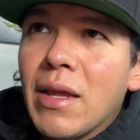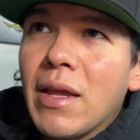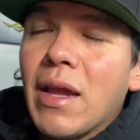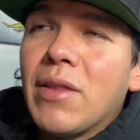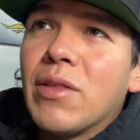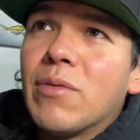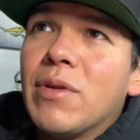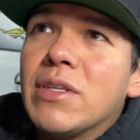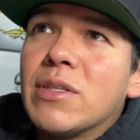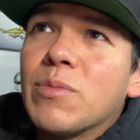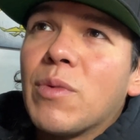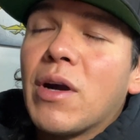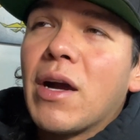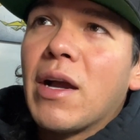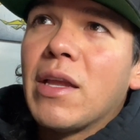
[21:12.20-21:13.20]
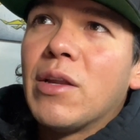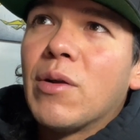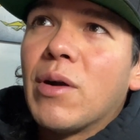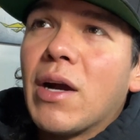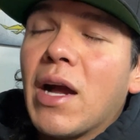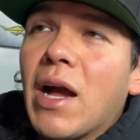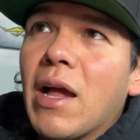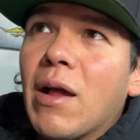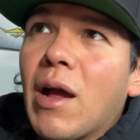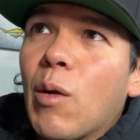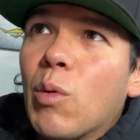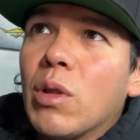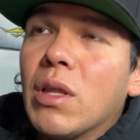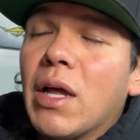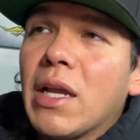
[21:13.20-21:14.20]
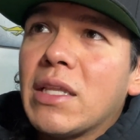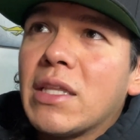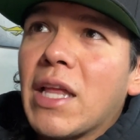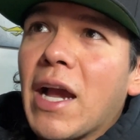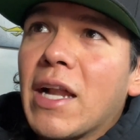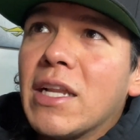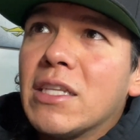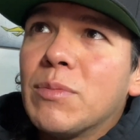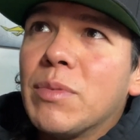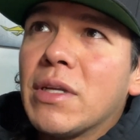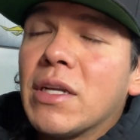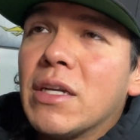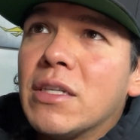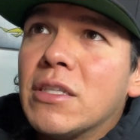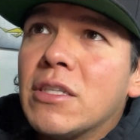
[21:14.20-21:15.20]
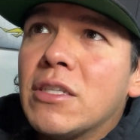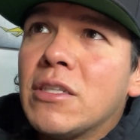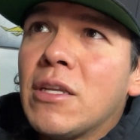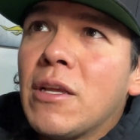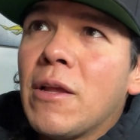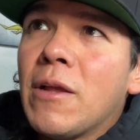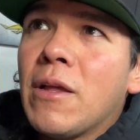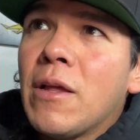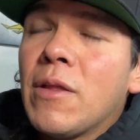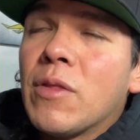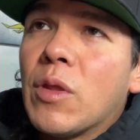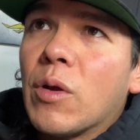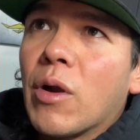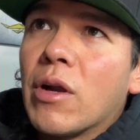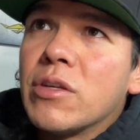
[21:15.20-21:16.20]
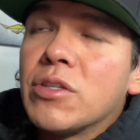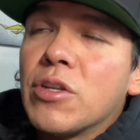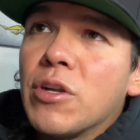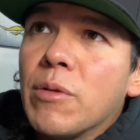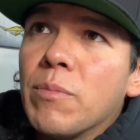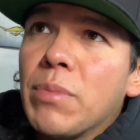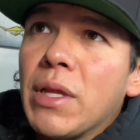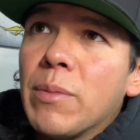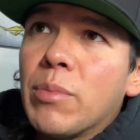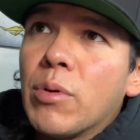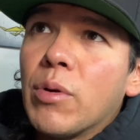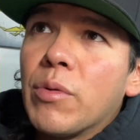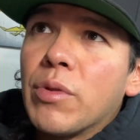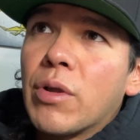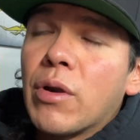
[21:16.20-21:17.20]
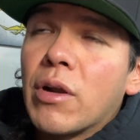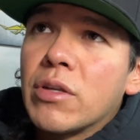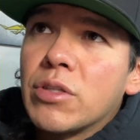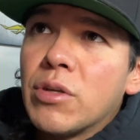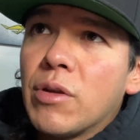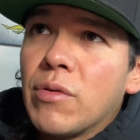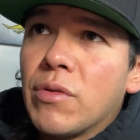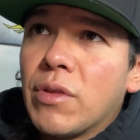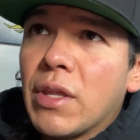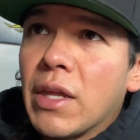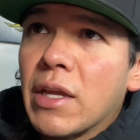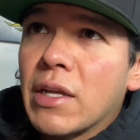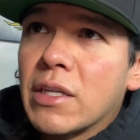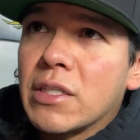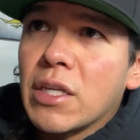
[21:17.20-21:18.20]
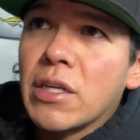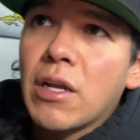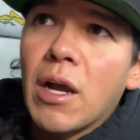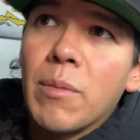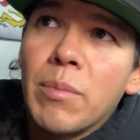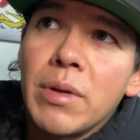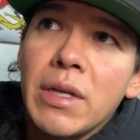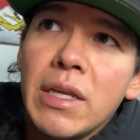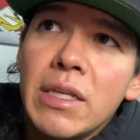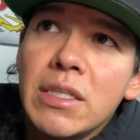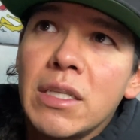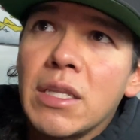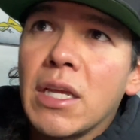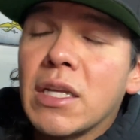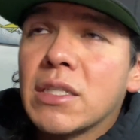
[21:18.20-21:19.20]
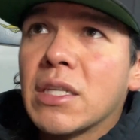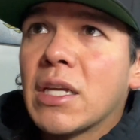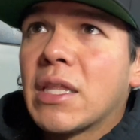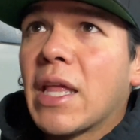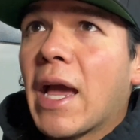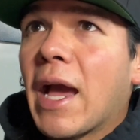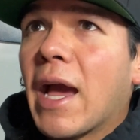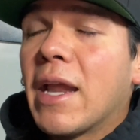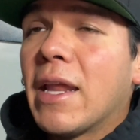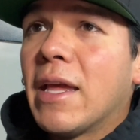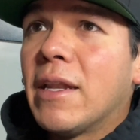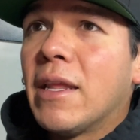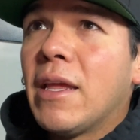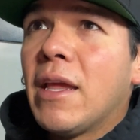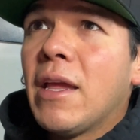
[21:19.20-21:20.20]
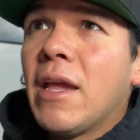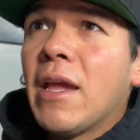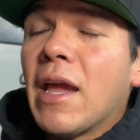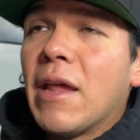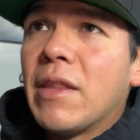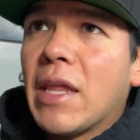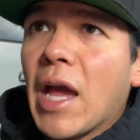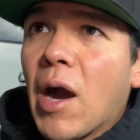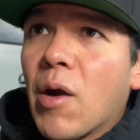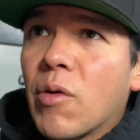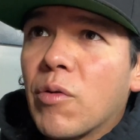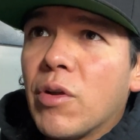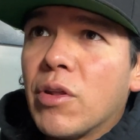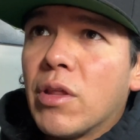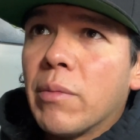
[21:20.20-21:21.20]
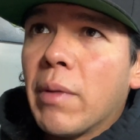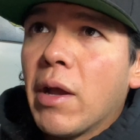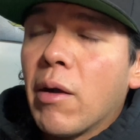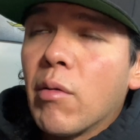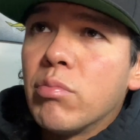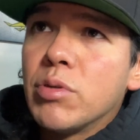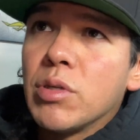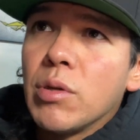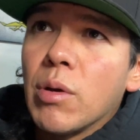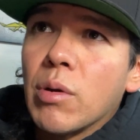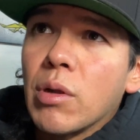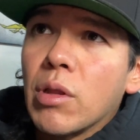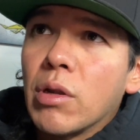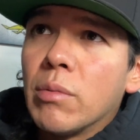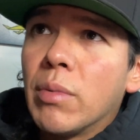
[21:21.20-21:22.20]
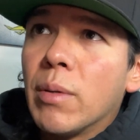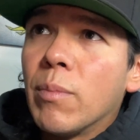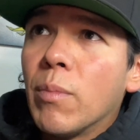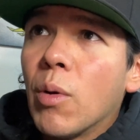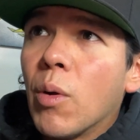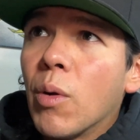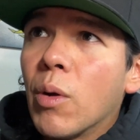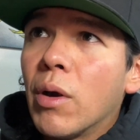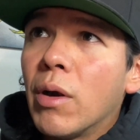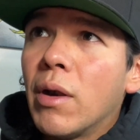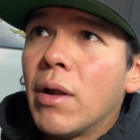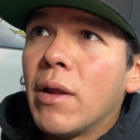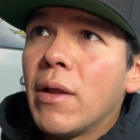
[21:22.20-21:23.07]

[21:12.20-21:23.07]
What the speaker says: And the reason why, I would like that is because there are certain people and there are certain things and companies and things like that, and the algorithm helps you out a little bit more